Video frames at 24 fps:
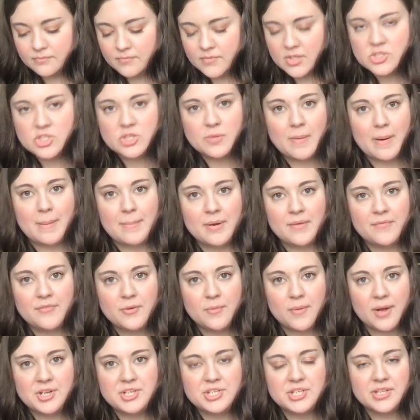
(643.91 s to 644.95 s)
So Barbara, if you're
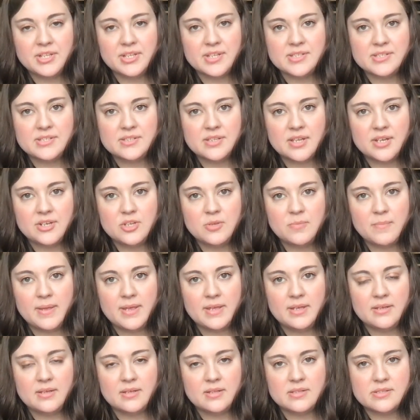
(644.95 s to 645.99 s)
watching this and you
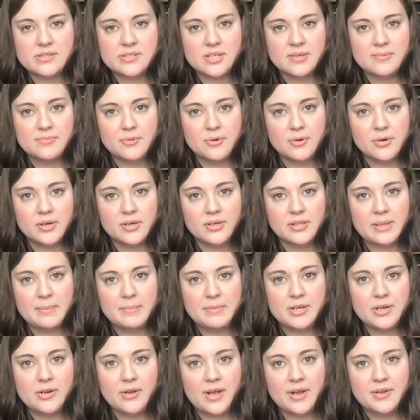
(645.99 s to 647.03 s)
make and sell more, let me
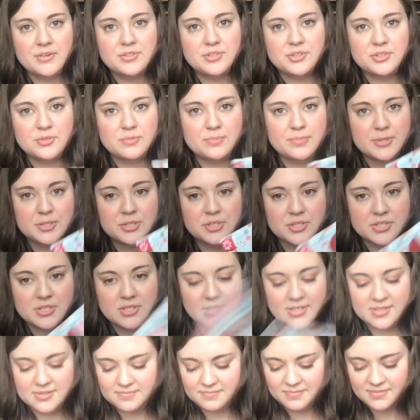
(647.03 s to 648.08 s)
know how to purchase
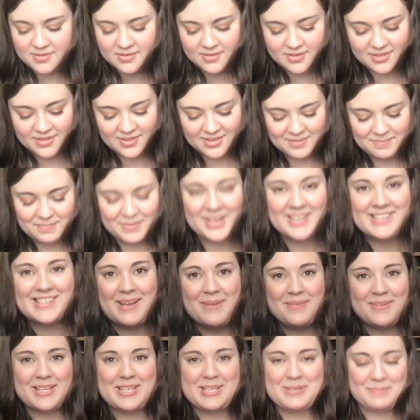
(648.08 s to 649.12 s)
these because I
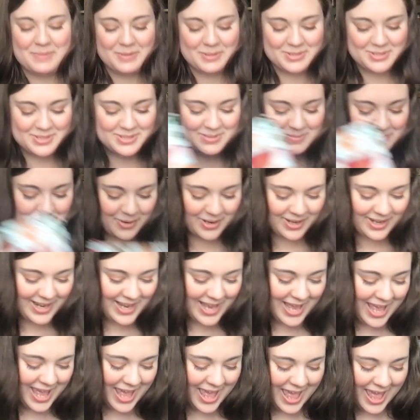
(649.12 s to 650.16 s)
would like to purchase more.
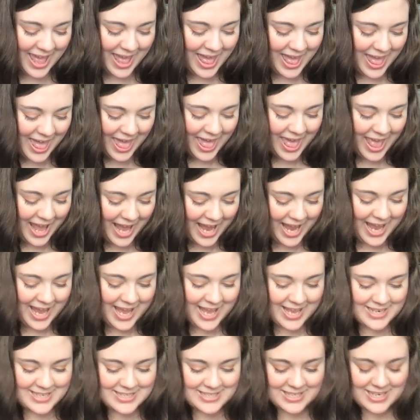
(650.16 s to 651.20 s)

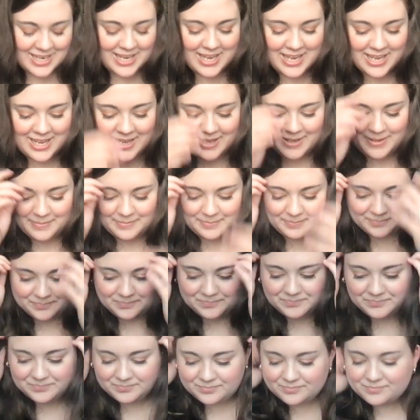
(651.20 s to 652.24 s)
And
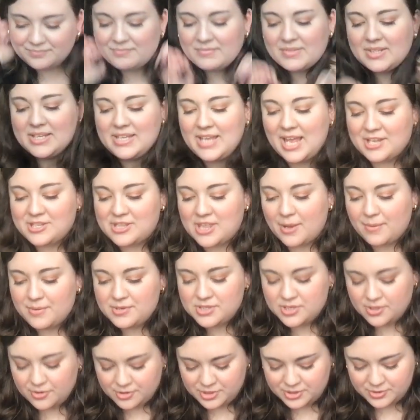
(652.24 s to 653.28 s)
yes, that was
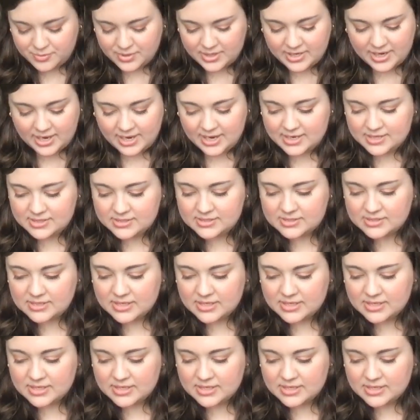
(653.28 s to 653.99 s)
those 3 days.